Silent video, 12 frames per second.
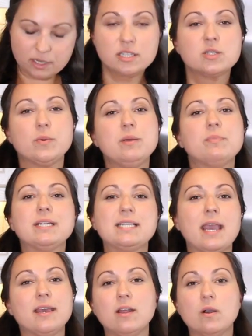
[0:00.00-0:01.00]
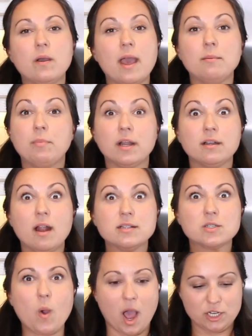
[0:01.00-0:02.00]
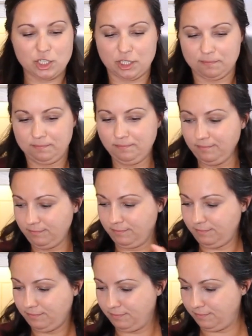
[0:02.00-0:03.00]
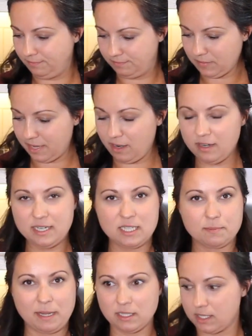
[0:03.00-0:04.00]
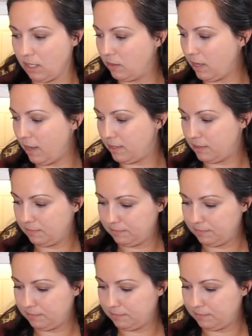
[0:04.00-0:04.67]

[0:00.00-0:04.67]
sweet potato and butternut squash. It already smells so good.